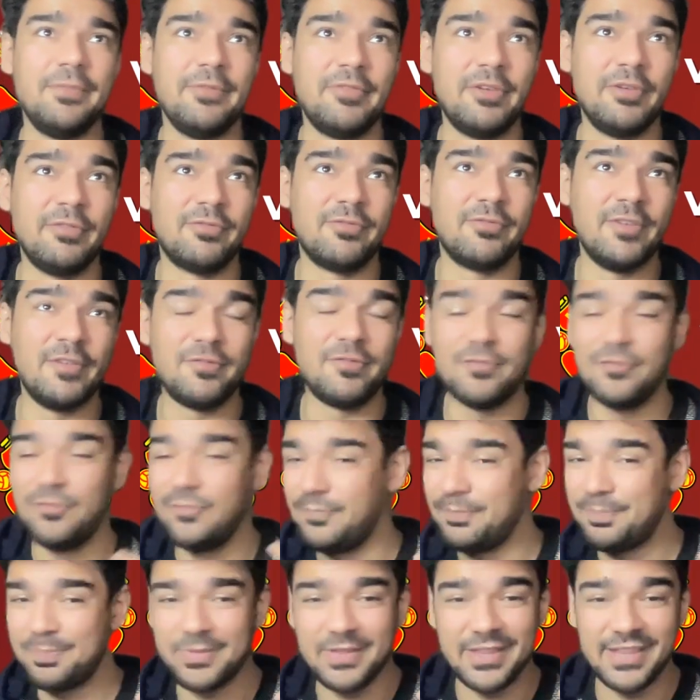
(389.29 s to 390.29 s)
We've
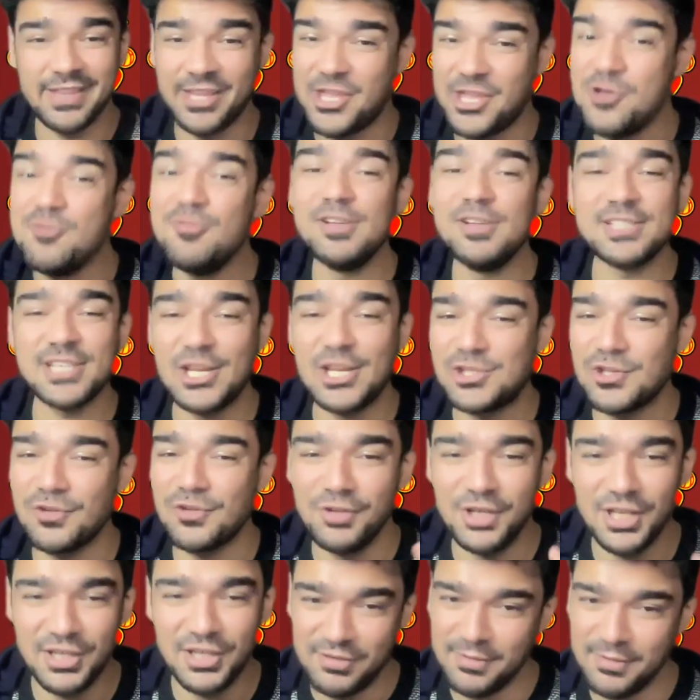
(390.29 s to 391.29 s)
the curious case
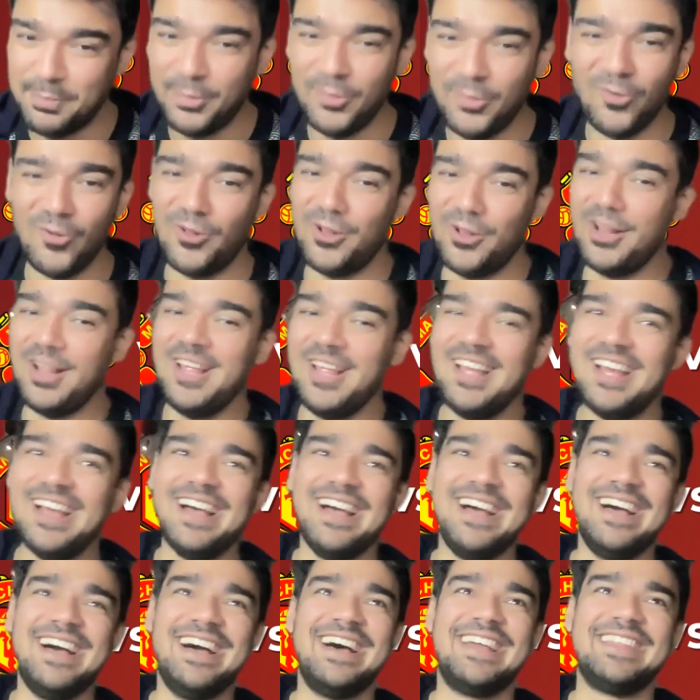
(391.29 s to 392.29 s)
of Liverpool,
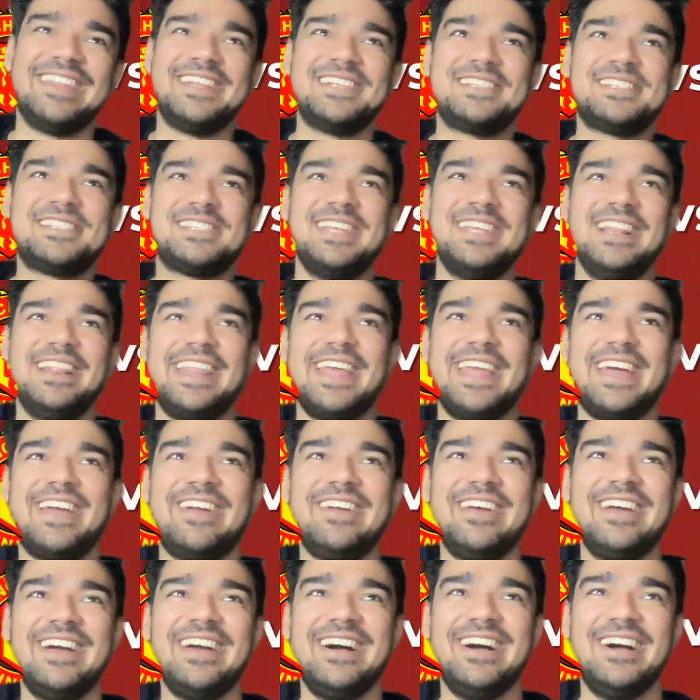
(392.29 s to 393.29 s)
that's still
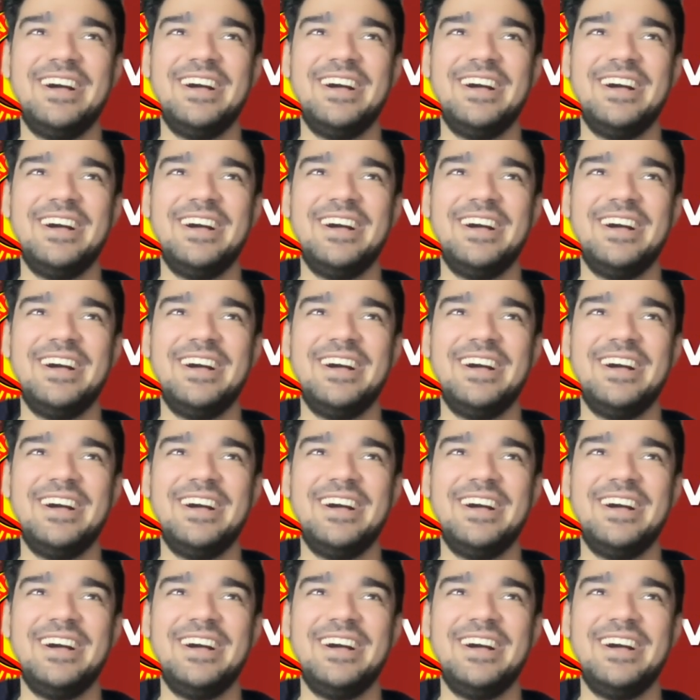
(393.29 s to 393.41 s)
there.